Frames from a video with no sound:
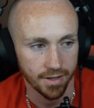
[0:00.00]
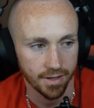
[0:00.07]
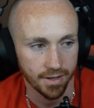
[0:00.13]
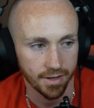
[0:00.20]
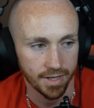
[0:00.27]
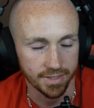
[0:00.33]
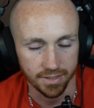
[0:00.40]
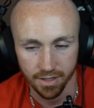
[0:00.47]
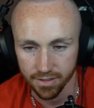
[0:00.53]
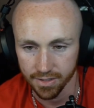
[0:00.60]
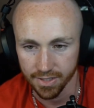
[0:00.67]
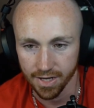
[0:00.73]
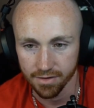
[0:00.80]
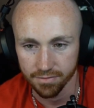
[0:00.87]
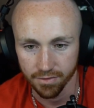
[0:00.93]
That's all I
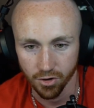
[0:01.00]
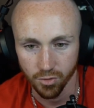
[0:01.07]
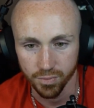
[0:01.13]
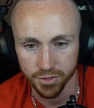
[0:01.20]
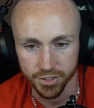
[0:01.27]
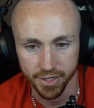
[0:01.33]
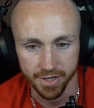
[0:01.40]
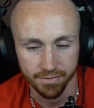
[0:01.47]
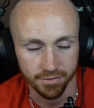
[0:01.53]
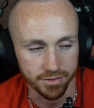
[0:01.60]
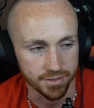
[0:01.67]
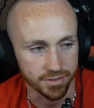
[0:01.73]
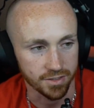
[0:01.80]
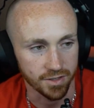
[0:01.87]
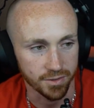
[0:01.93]
got for open chain versus
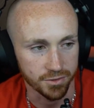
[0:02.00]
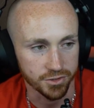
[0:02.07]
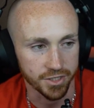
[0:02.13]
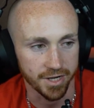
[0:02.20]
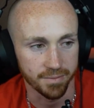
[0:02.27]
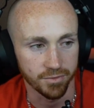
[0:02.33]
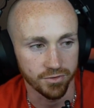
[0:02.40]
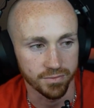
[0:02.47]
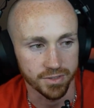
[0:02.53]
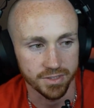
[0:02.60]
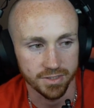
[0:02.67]
closed chain movements.